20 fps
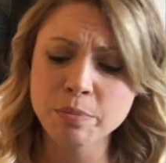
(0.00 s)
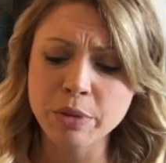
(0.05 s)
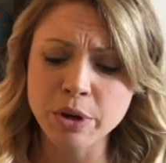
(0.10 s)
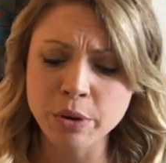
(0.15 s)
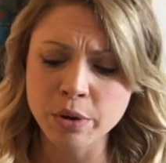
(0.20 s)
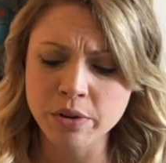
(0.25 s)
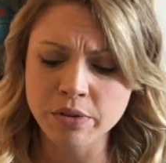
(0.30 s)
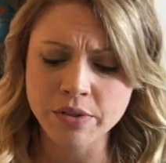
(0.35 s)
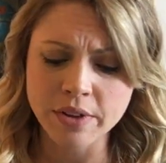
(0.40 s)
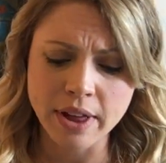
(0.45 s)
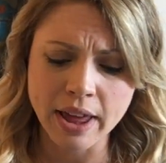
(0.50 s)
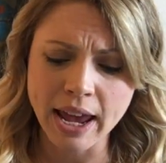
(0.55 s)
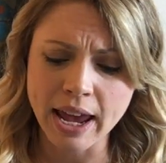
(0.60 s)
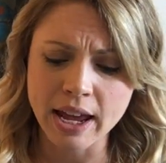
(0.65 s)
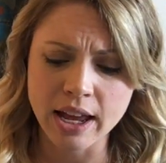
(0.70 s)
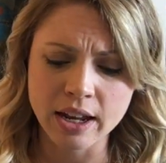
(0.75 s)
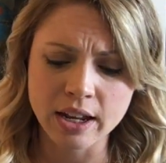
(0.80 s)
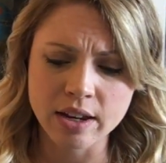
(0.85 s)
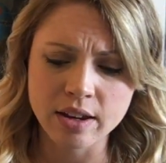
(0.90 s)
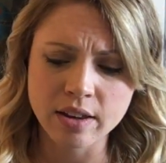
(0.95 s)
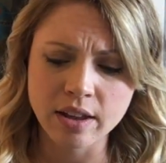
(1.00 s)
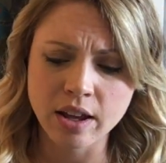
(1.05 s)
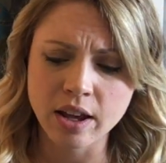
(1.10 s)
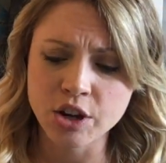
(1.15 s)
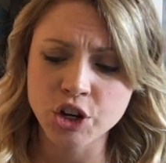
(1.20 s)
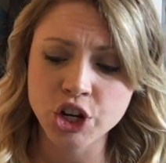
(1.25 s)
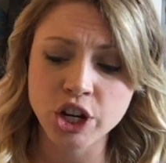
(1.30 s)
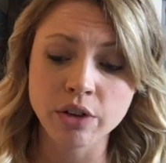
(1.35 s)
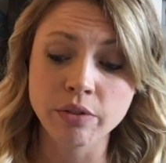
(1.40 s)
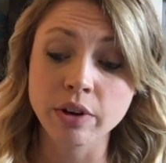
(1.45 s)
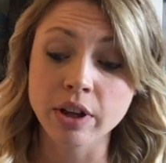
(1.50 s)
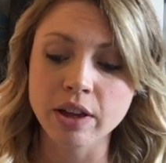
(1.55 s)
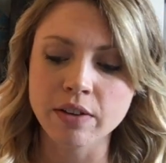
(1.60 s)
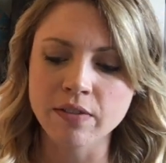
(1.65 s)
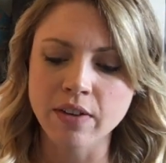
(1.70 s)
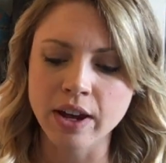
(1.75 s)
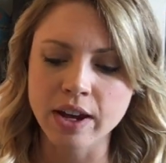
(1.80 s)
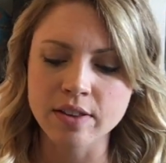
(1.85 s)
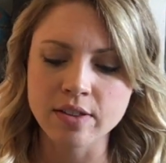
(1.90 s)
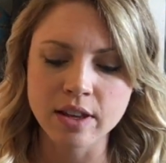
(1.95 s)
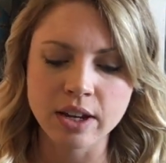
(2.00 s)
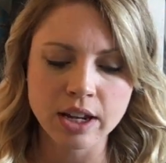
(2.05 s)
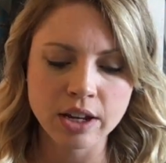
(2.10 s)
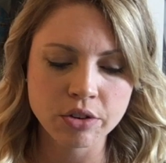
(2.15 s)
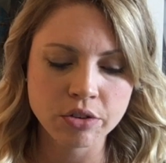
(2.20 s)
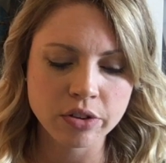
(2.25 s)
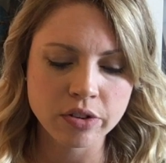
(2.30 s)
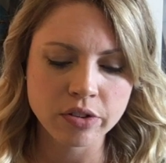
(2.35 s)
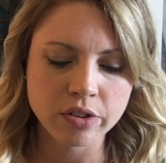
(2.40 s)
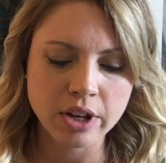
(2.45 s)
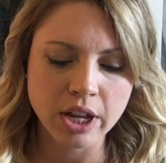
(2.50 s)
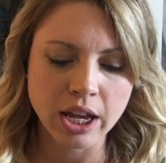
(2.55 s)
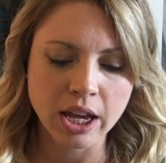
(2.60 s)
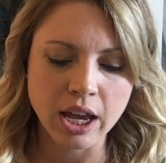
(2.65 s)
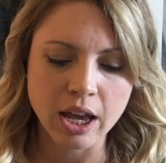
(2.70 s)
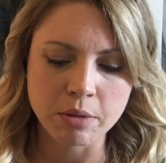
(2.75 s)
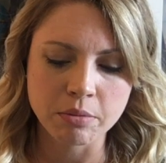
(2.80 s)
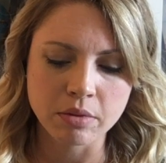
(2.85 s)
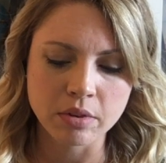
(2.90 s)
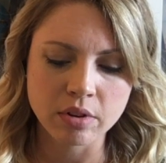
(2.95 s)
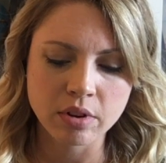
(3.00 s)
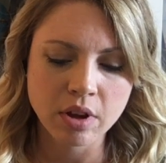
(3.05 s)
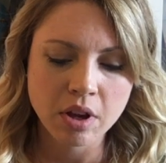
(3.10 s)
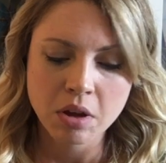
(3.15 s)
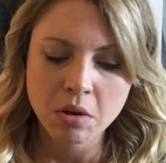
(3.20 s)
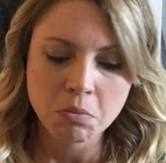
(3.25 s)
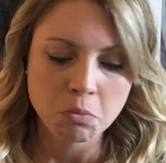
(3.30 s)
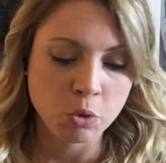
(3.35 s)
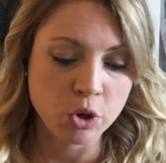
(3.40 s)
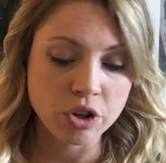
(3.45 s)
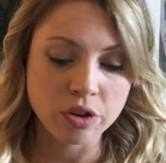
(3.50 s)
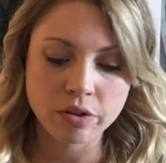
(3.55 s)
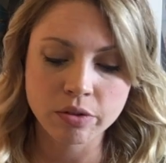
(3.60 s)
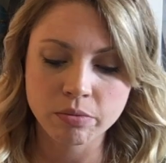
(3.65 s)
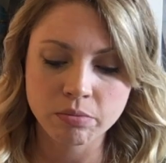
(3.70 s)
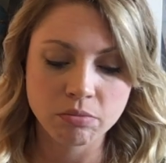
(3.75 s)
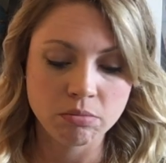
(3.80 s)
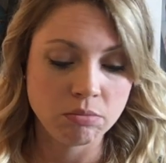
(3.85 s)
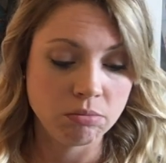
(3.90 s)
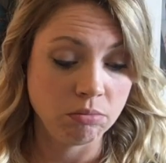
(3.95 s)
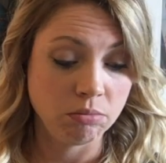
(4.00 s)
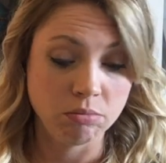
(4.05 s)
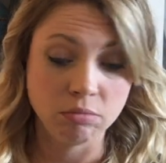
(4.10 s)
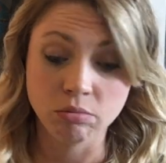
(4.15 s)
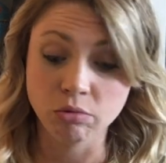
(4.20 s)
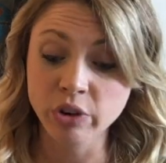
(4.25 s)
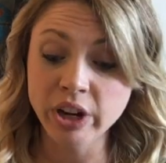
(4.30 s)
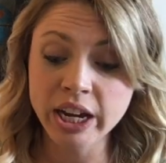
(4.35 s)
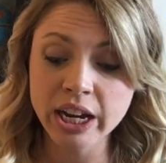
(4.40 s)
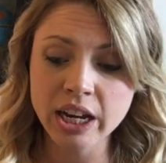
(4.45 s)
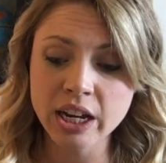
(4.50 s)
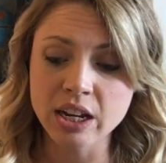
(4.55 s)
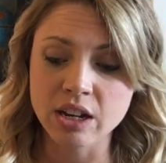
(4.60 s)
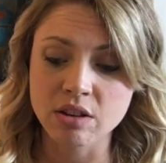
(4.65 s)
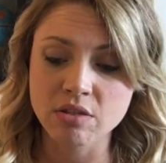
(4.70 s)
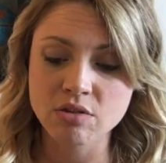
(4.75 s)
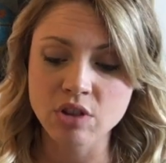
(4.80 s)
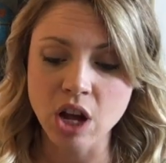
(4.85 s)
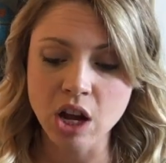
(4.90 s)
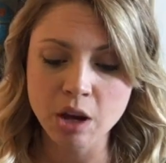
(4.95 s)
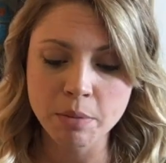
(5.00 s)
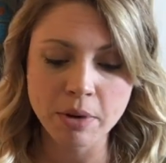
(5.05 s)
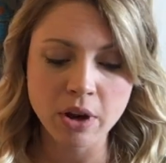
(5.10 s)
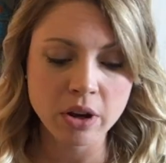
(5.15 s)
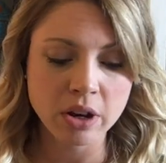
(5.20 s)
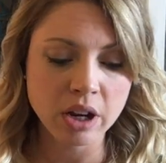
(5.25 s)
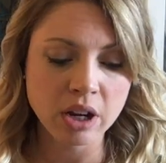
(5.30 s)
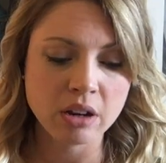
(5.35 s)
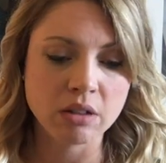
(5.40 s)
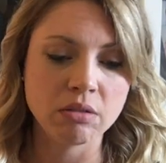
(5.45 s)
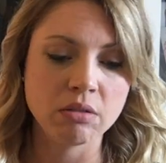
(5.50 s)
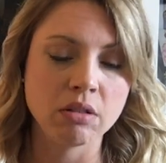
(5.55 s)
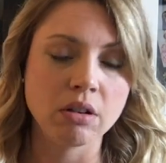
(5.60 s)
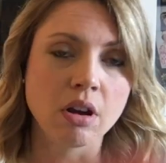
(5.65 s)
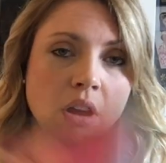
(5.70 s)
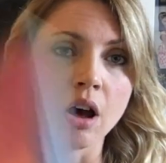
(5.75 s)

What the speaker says: beautiful, and she really finds it interesting, and we just read and talk about it, and